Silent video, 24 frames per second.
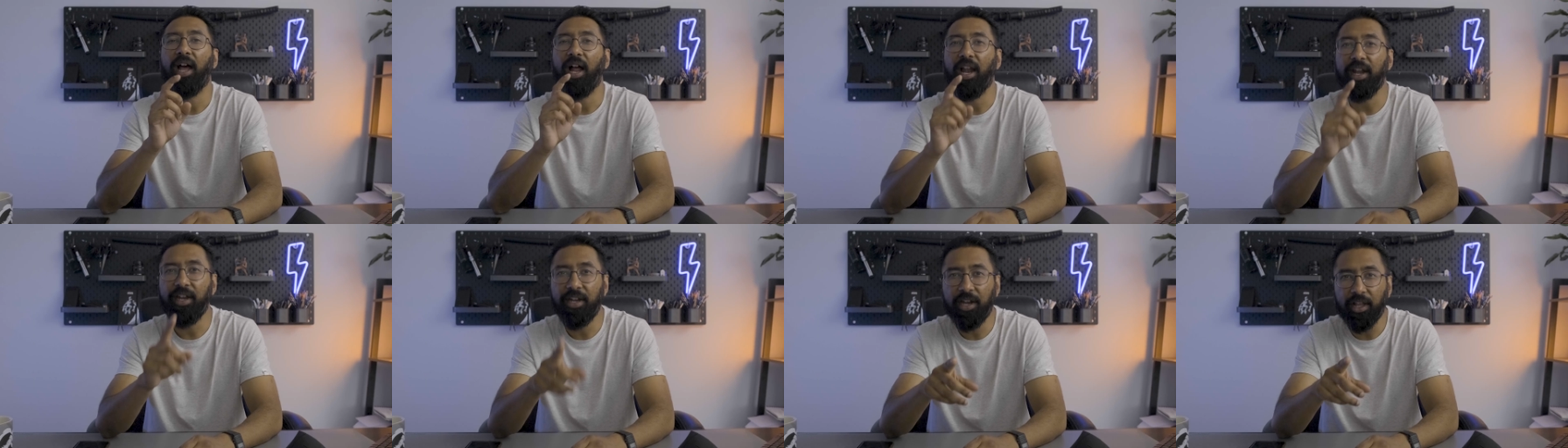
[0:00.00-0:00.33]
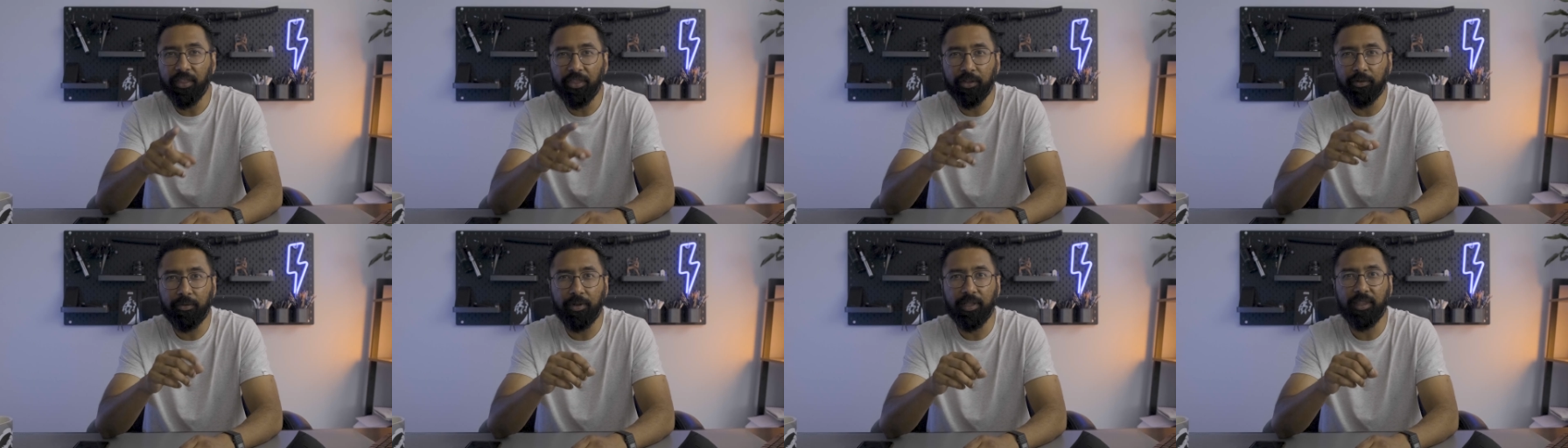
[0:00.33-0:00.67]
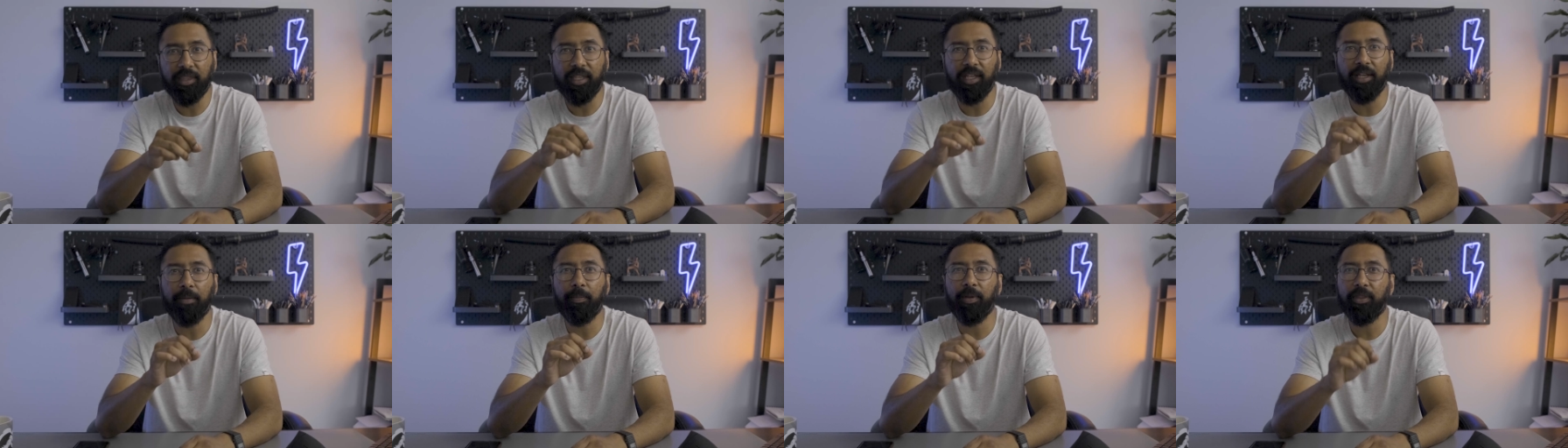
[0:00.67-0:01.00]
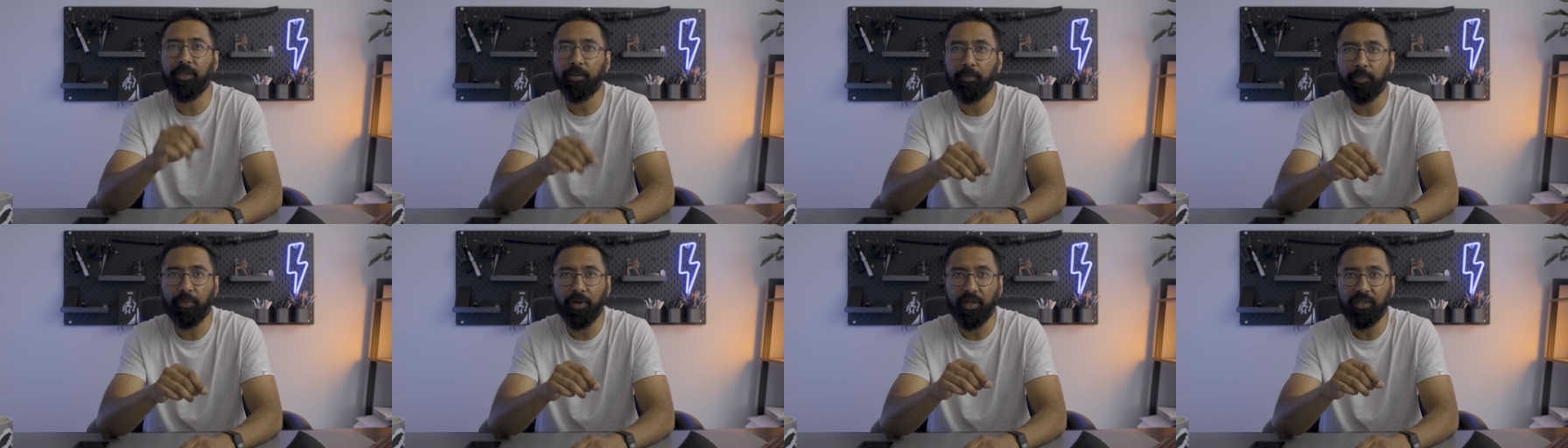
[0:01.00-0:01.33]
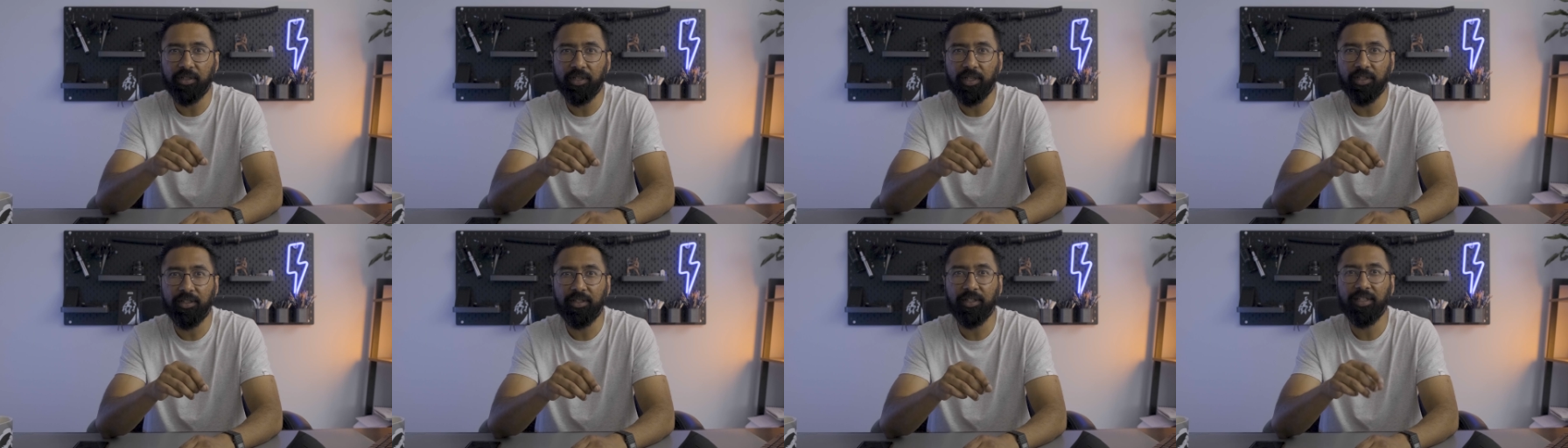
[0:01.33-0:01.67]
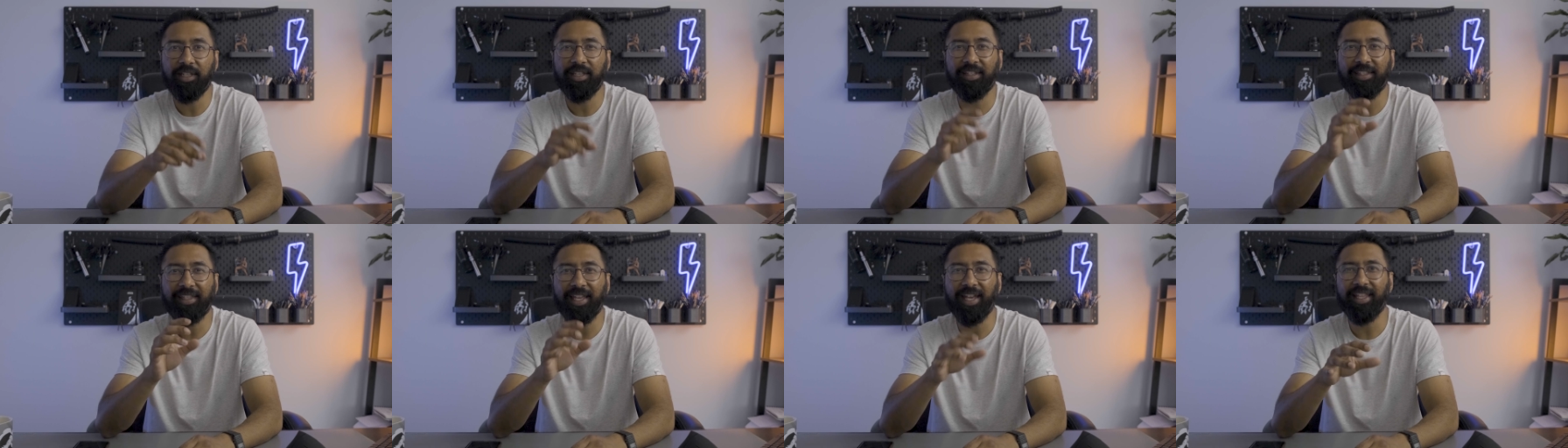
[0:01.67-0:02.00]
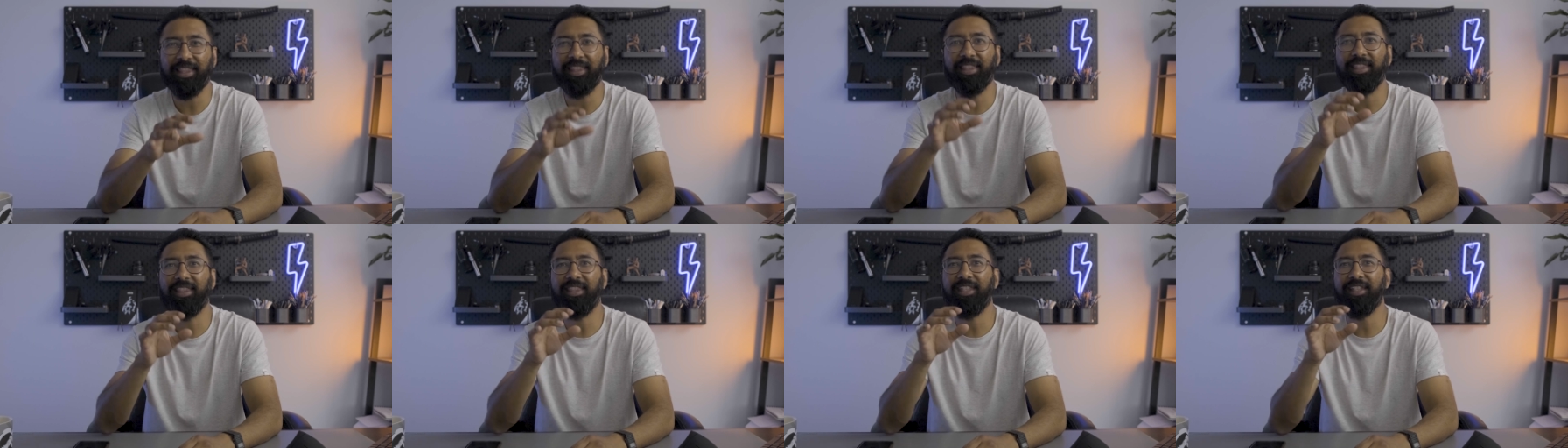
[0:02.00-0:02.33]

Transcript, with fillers: Another great thing about the brush engine is that